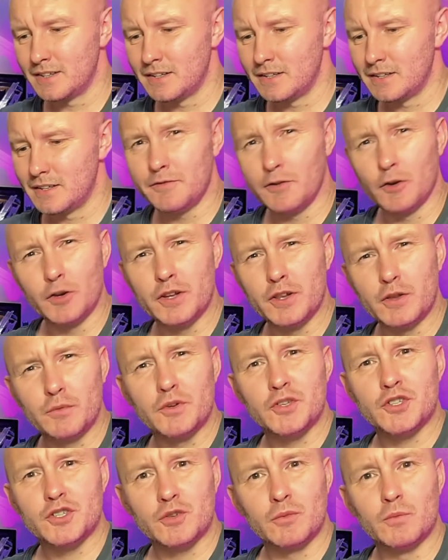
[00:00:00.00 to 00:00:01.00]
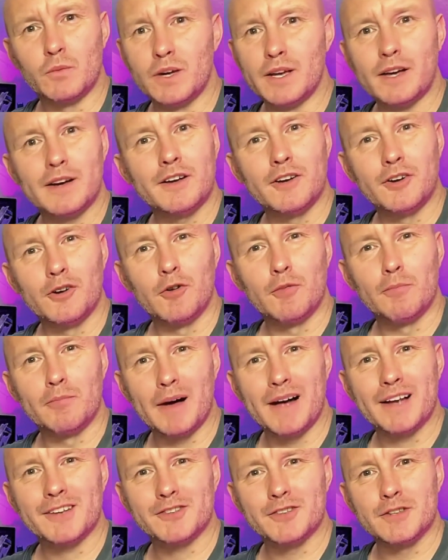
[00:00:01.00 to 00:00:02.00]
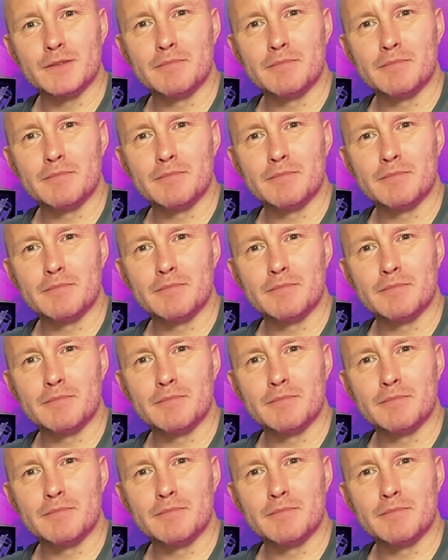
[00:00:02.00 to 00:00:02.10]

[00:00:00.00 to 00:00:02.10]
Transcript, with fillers: If only there was some way I could go back to the